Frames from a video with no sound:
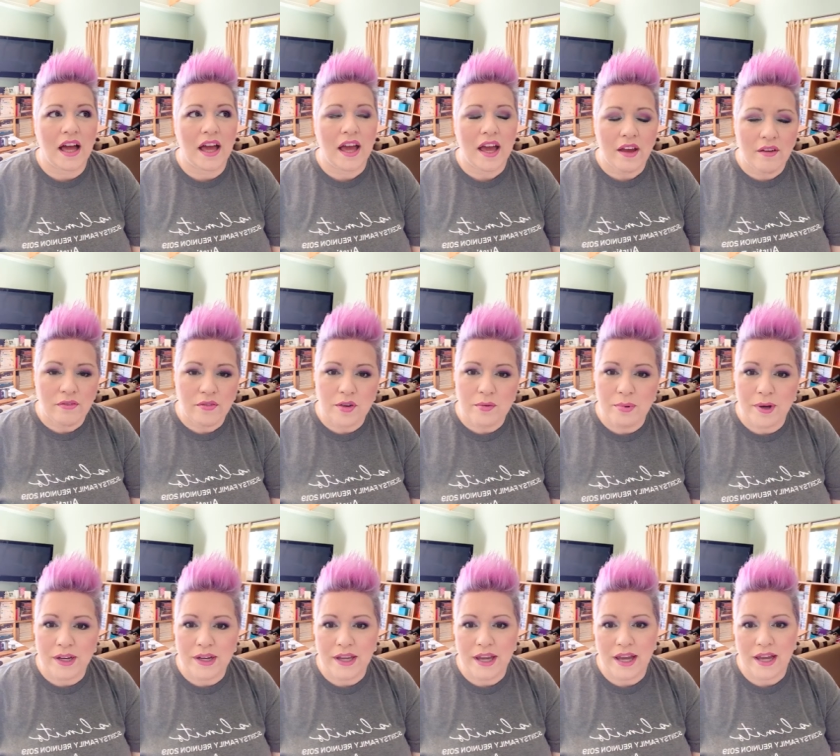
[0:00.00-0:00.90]

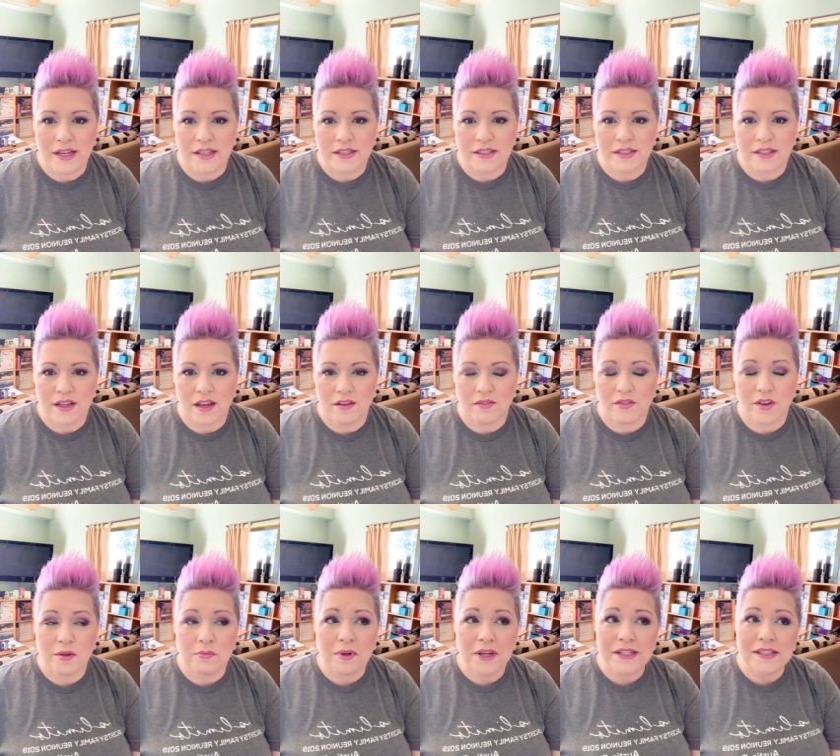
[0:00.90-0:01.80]
Everybody has stuff.
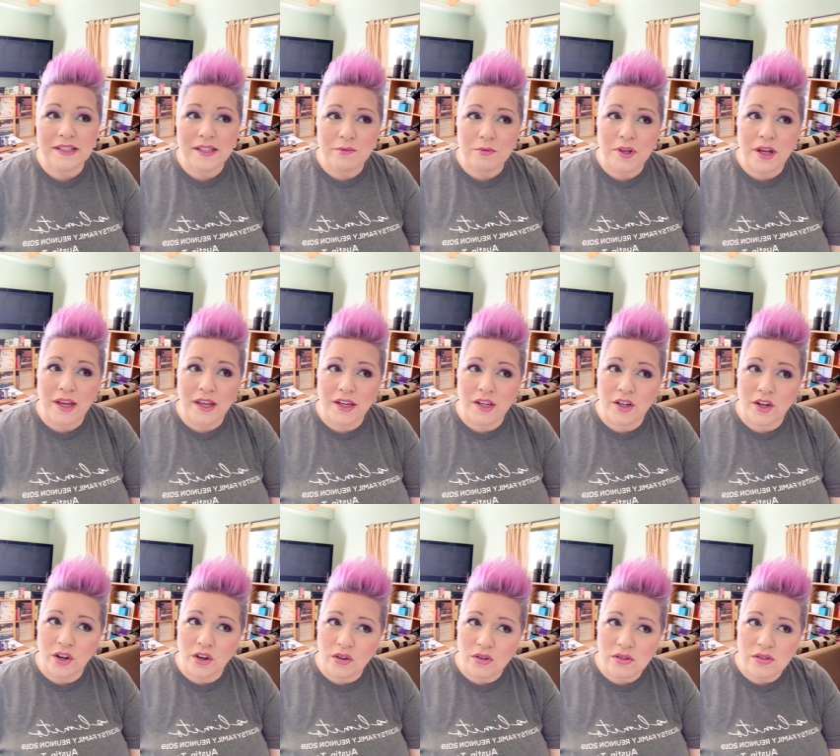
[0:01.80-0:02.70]
And my team kind of
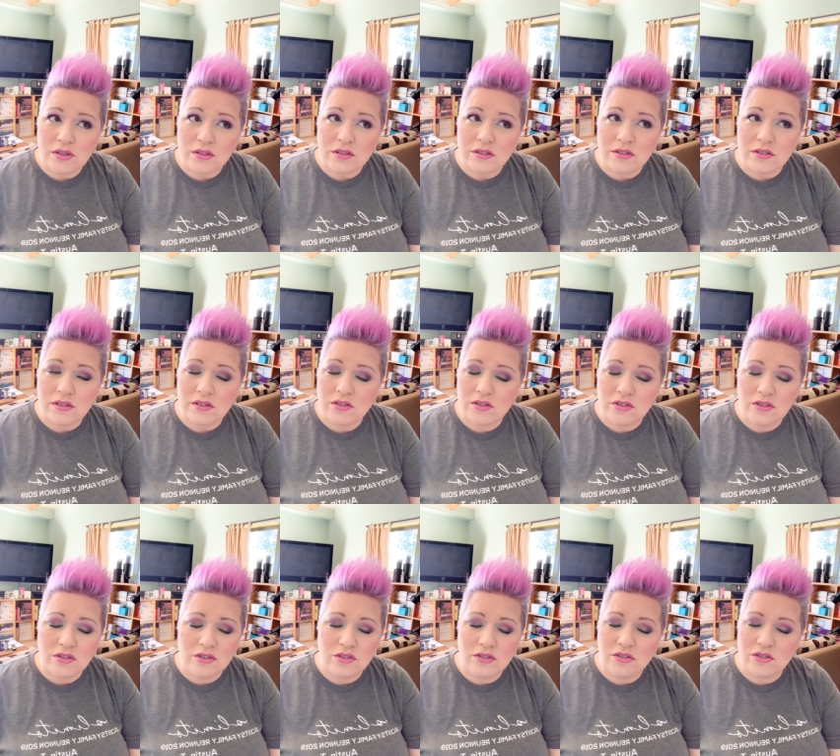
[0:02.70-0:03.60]
knows
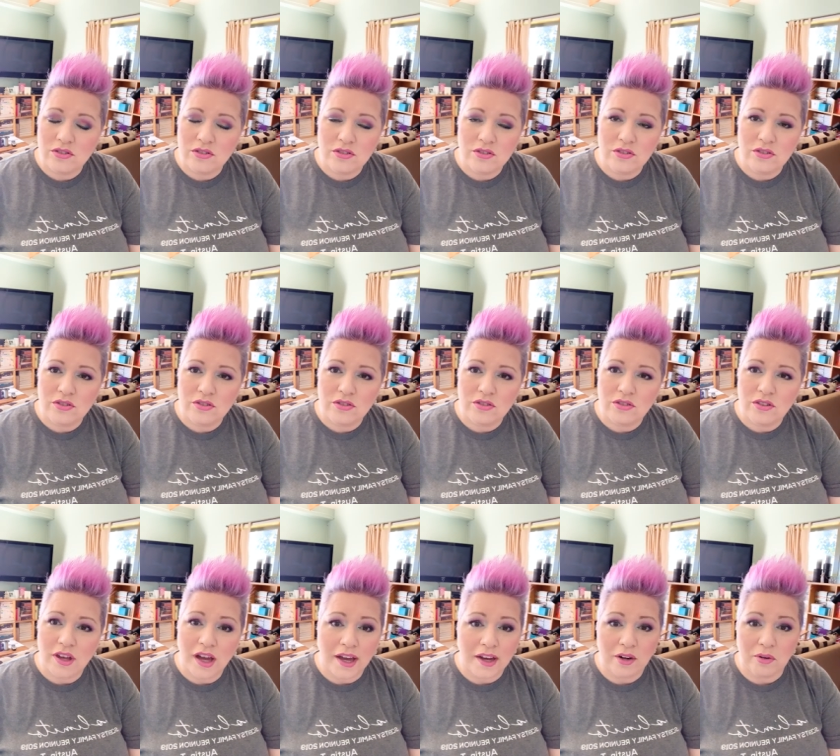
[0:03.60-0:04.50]

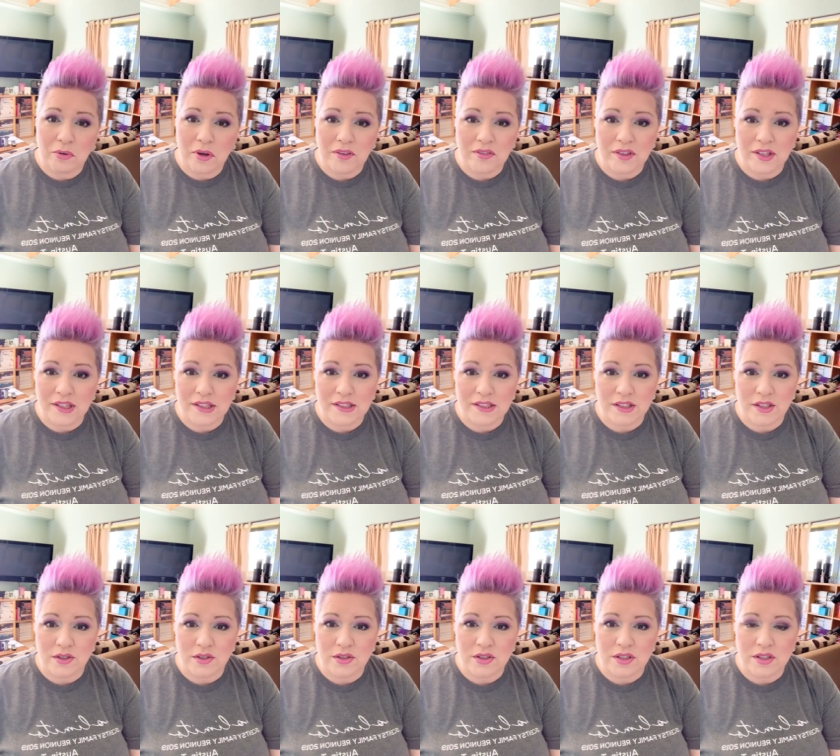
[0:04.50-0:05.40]
I don't want the
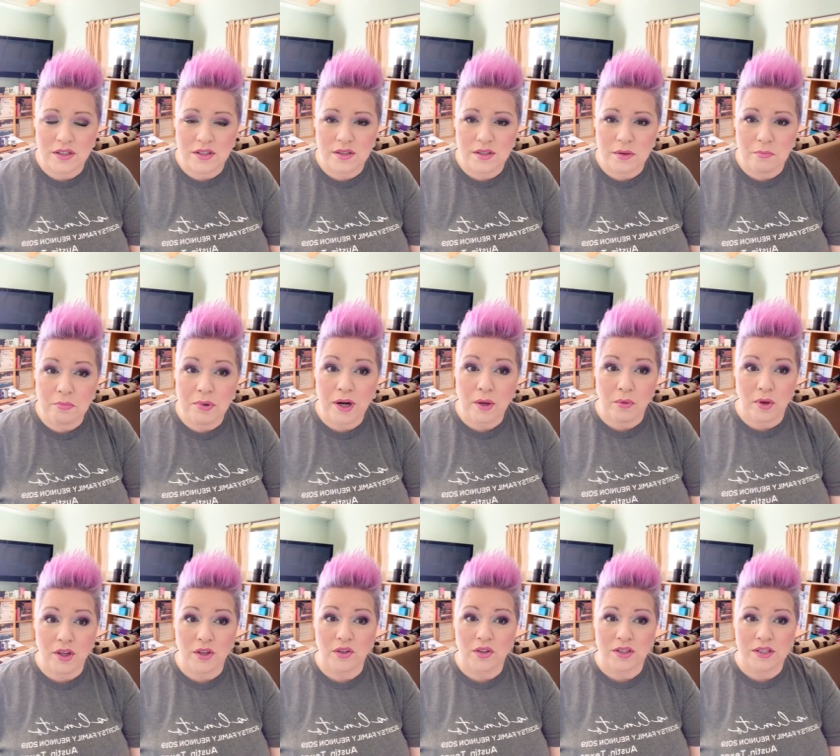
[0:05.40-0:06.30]
excuses, but I
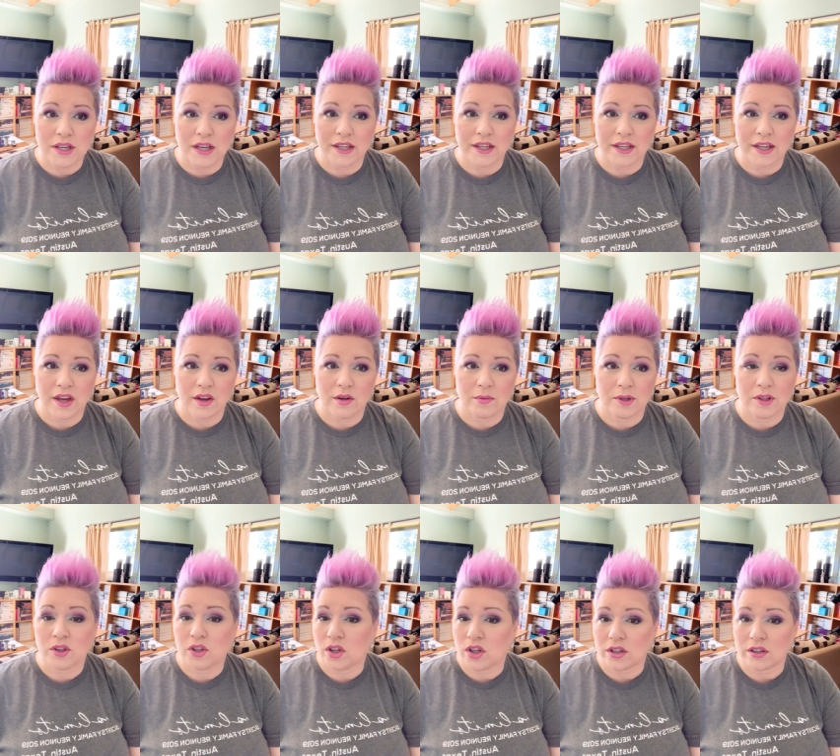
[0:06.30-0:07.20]
want you to take
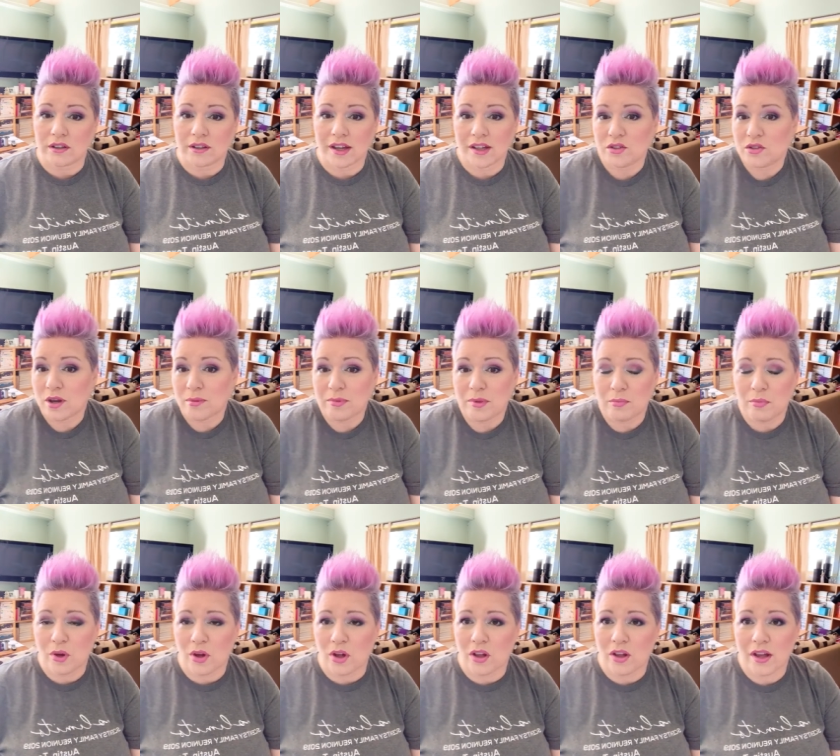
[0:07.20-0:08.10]
accountability. Look, I dropped the
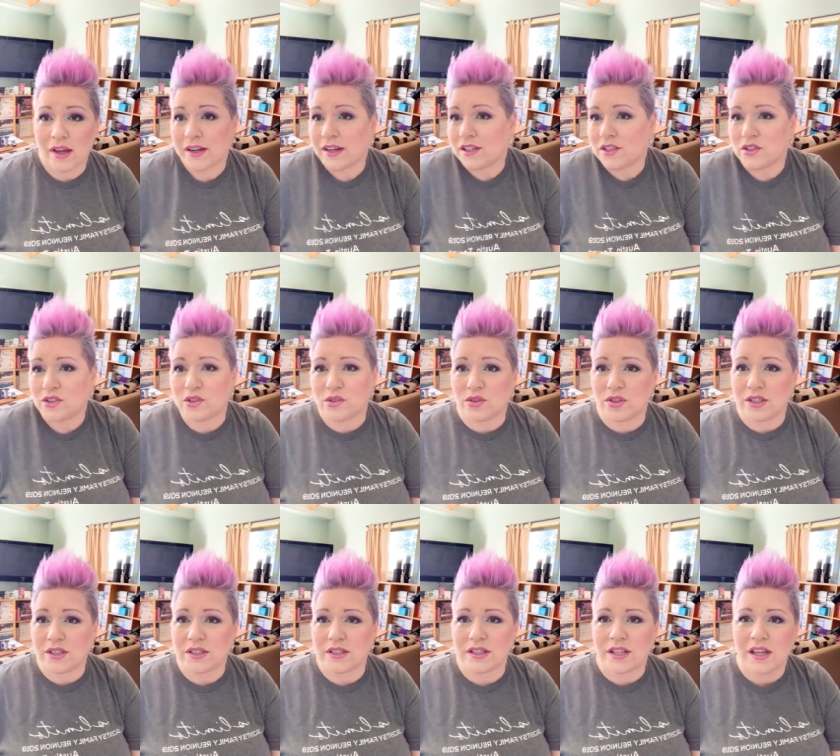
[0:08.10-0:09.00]
ball. I didn't do
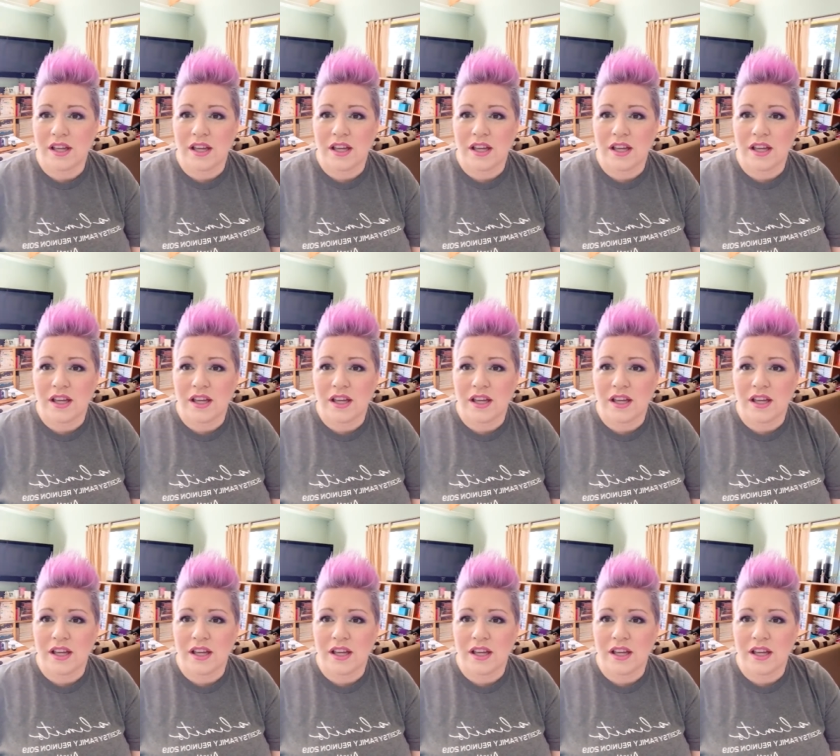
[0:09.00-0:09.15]
this.